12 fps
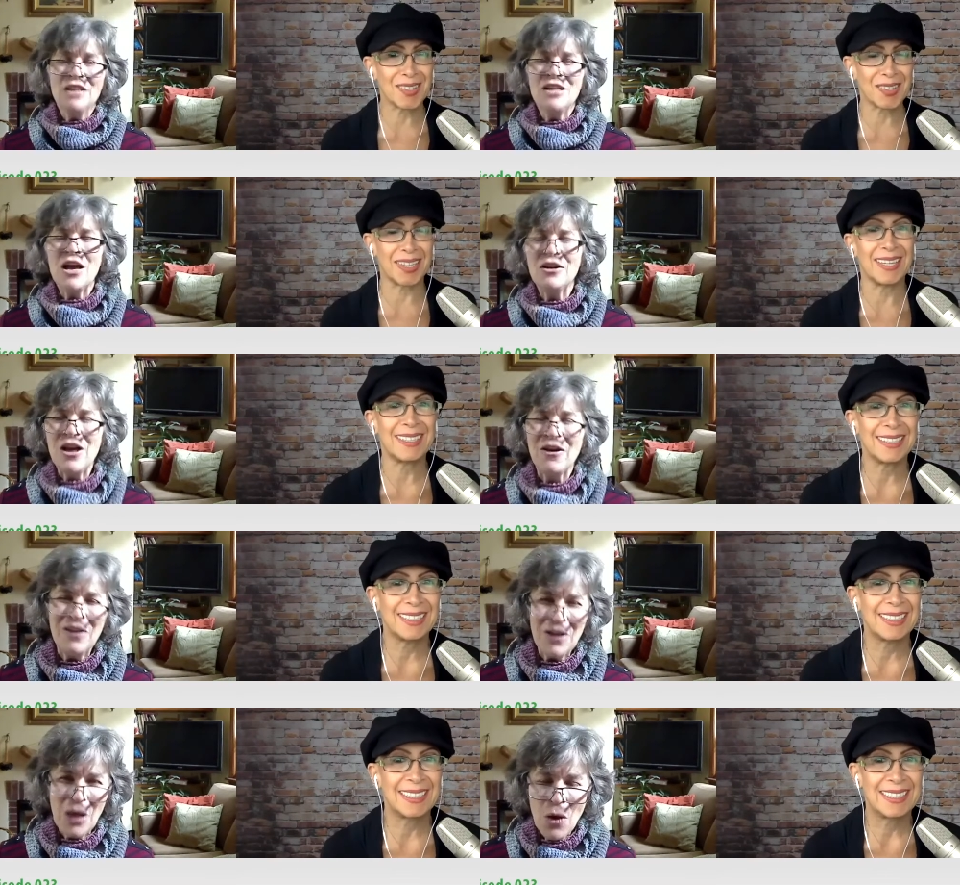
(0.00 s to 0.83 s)
Speaker 1: okay.
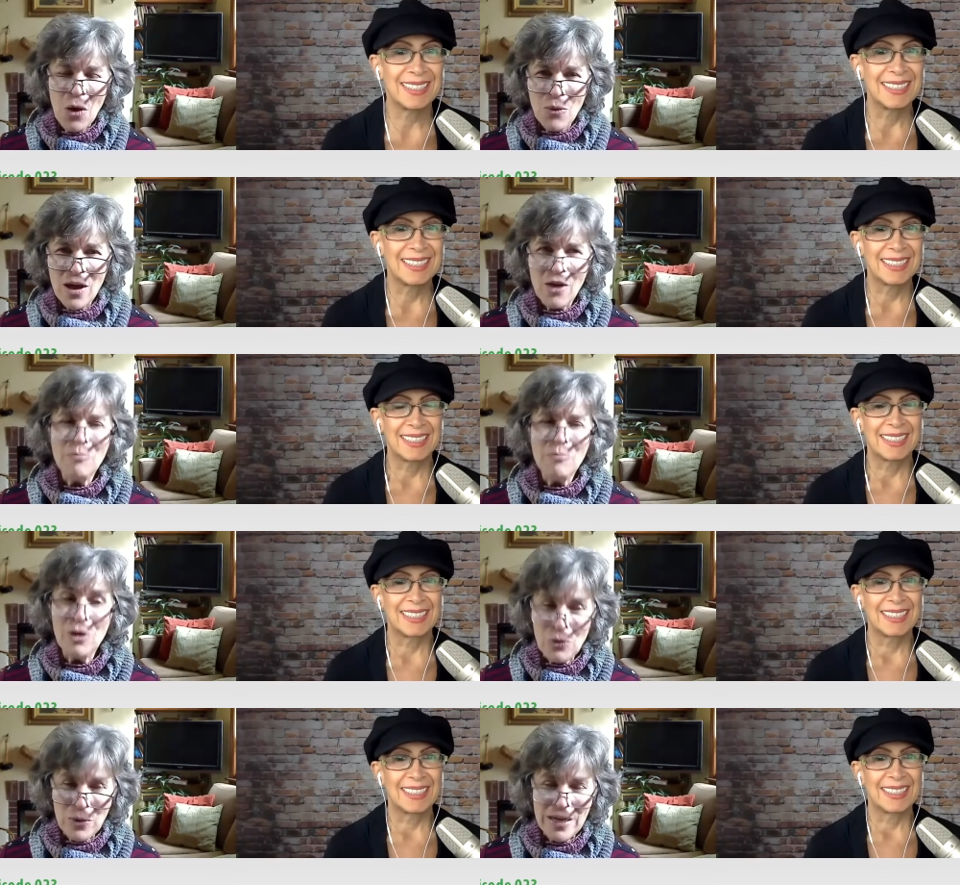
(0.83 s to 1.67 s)
Well,
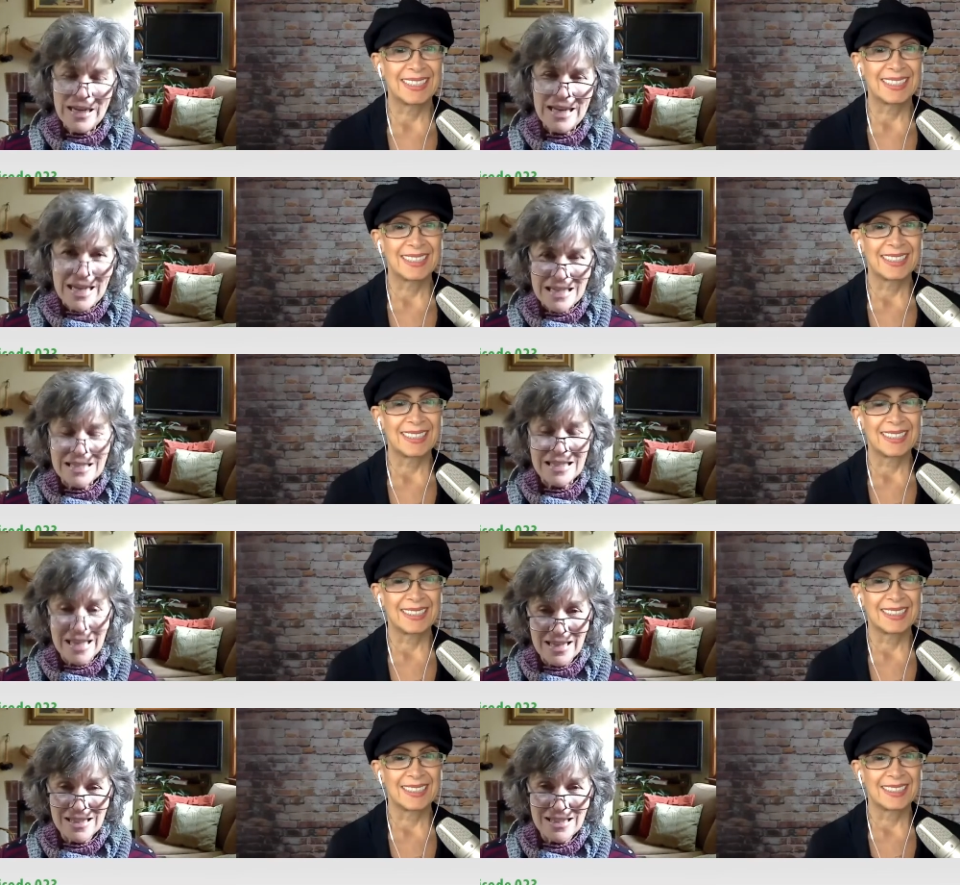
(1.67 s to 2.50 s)
milkweed is
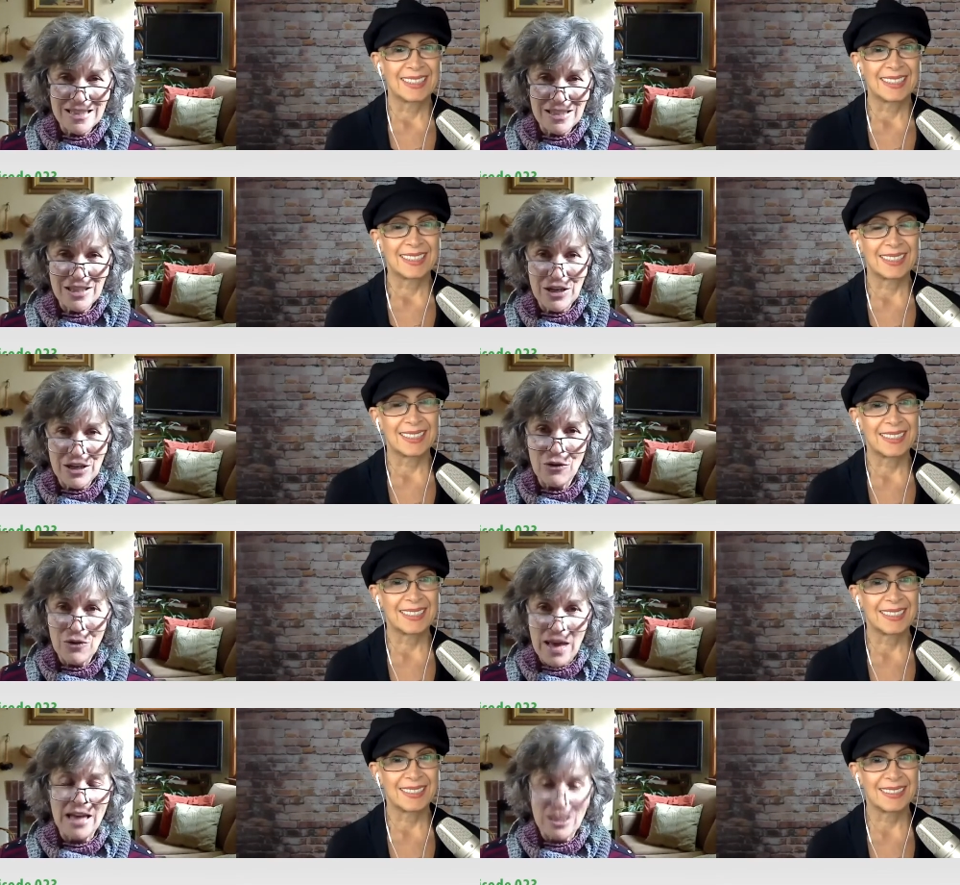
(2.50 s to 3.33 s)
is you
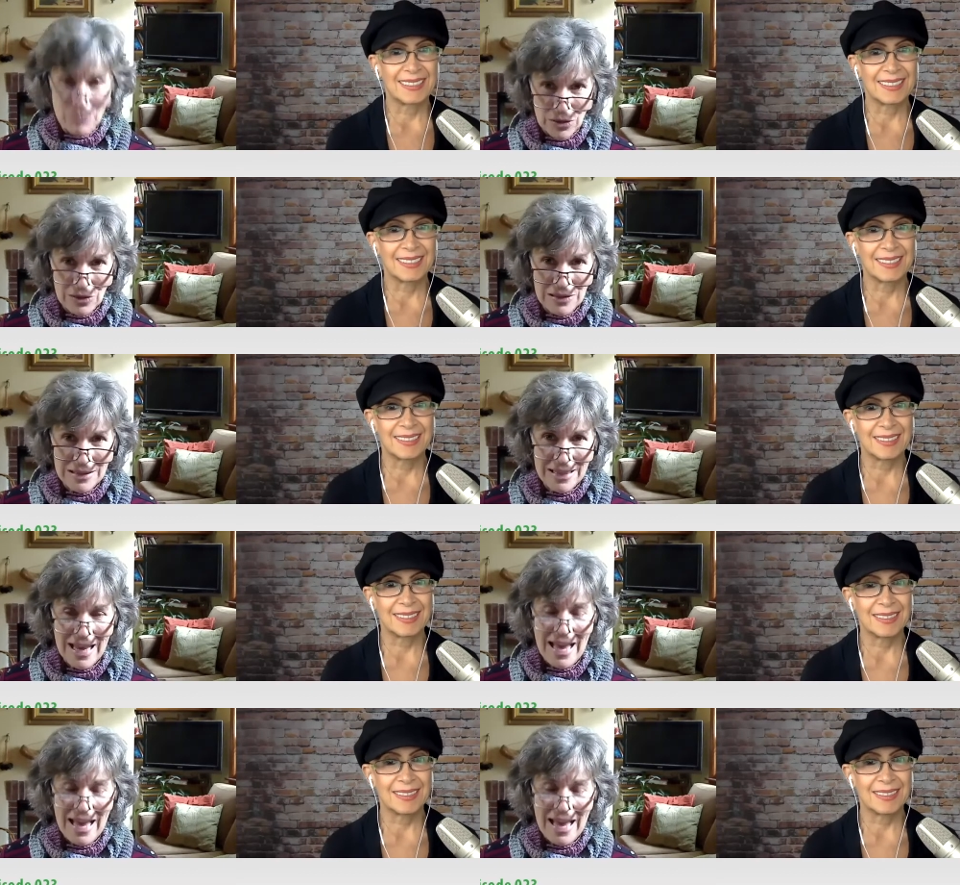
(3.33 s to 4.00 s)
know edible,